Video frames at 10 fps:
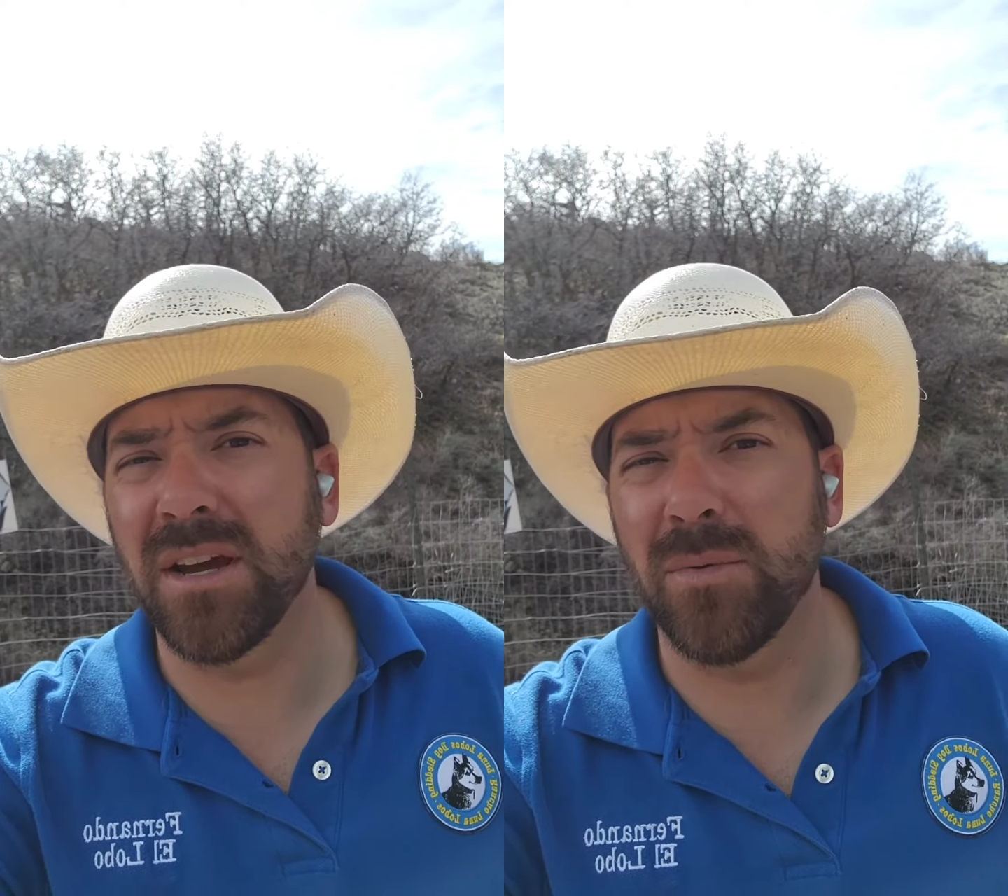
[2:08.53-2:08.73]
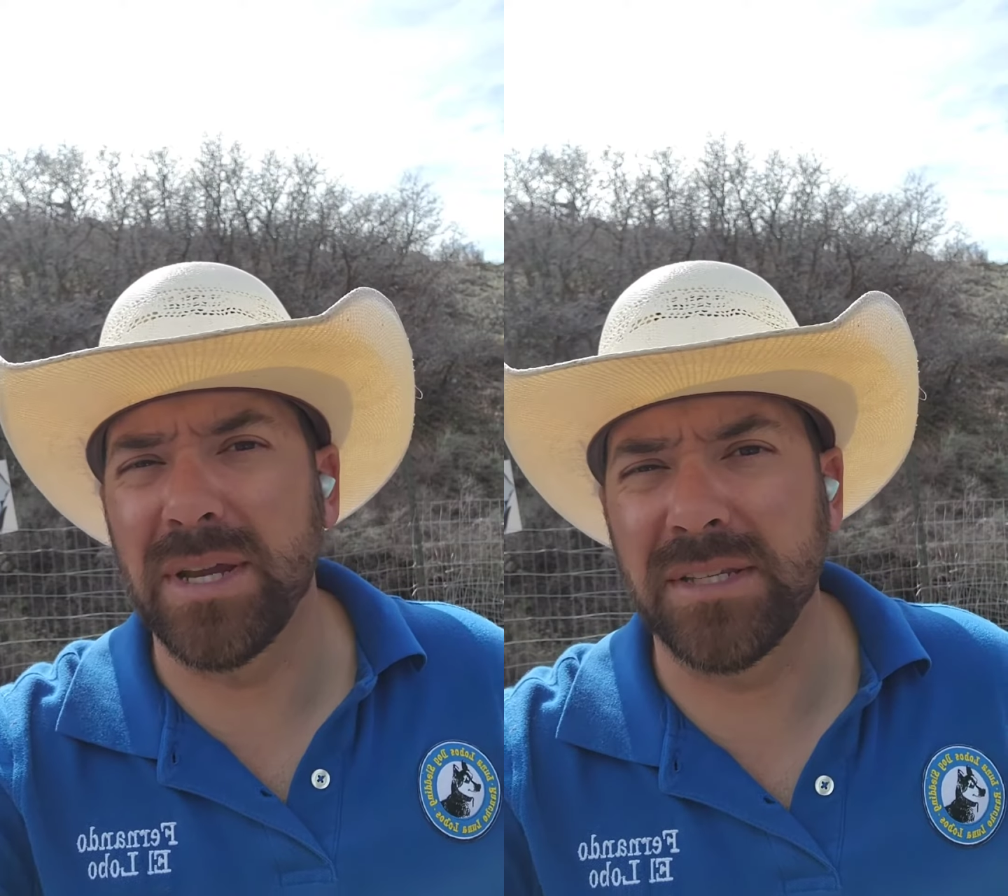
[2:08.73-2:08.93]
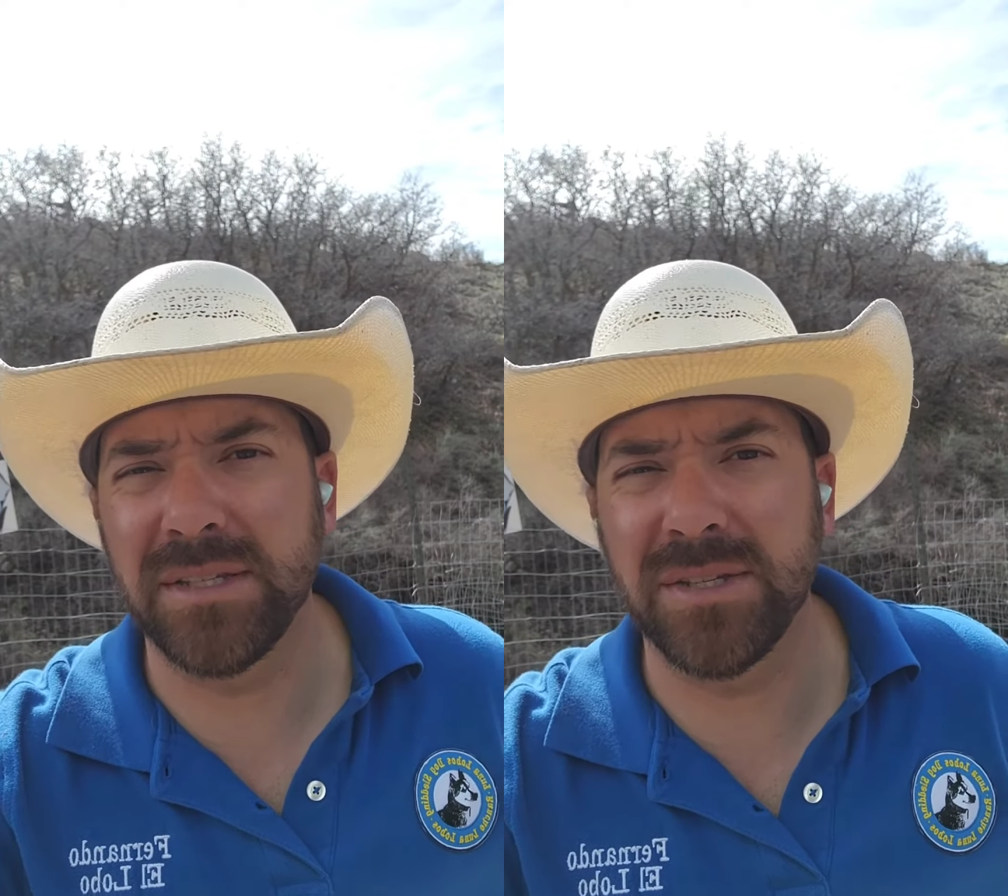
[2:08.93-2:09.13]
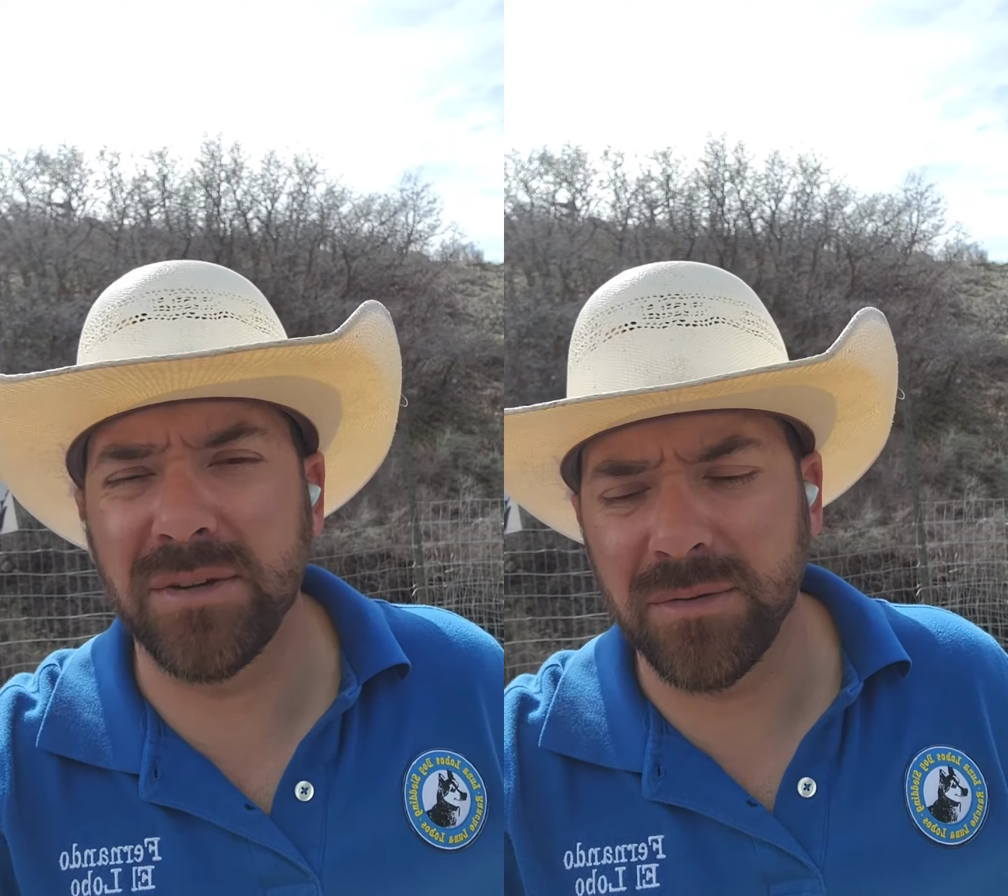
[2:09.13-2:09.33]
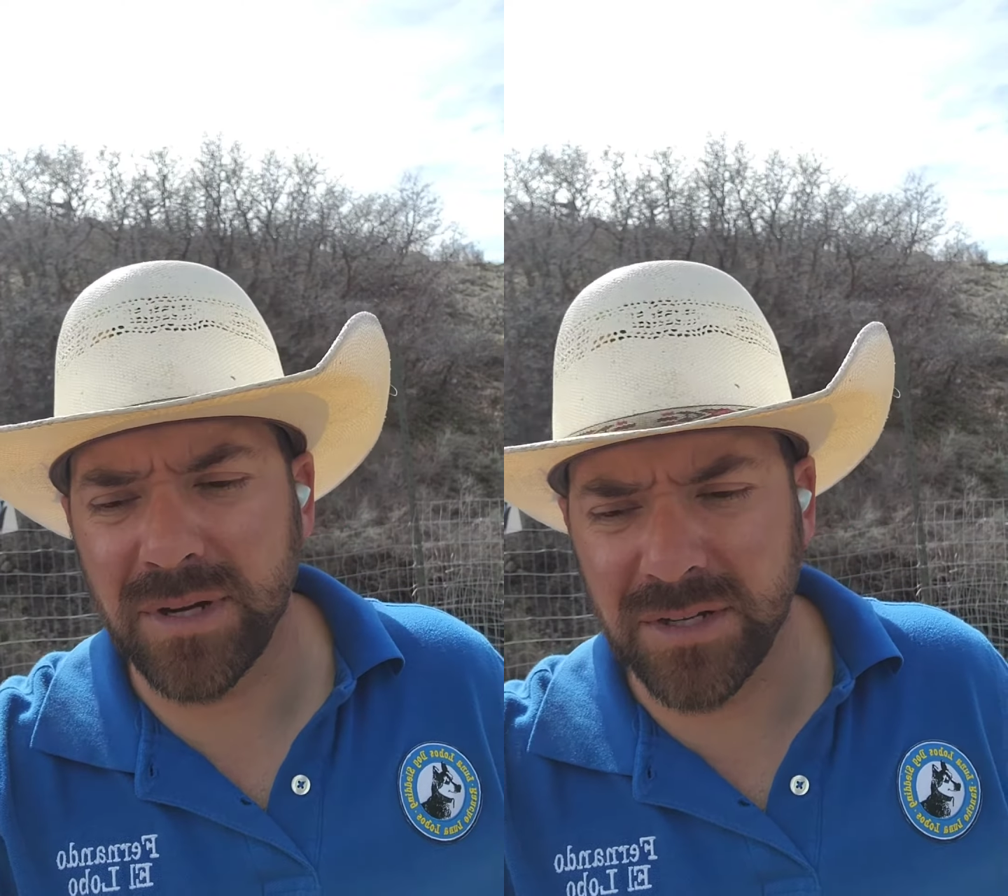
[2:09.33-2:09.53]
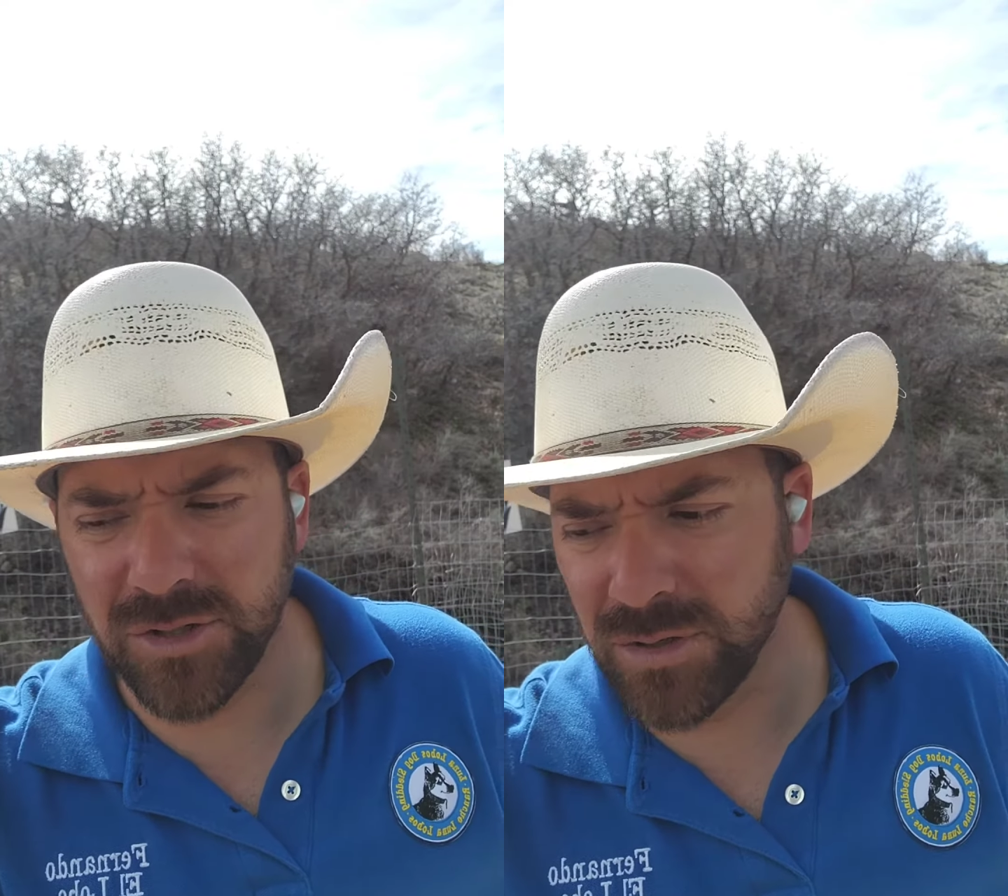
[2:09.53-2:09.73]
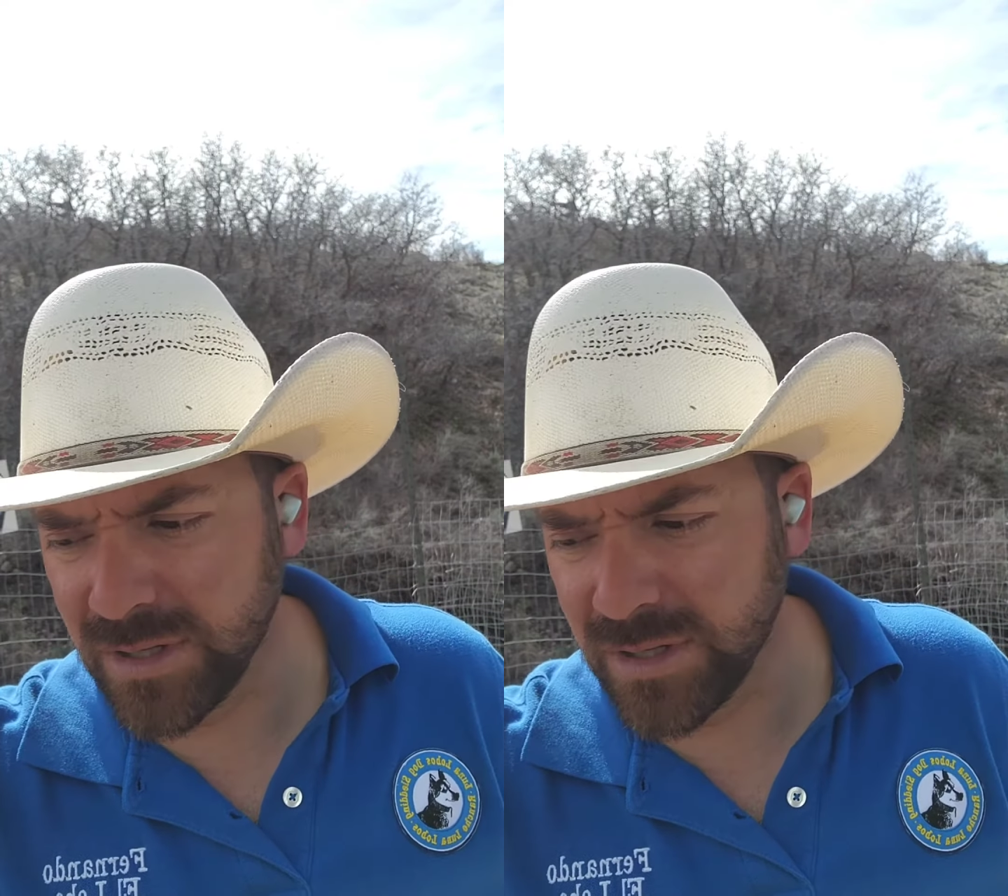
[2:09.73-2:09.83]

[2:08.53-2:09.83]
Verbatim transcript: dog waste. So we're gonna do a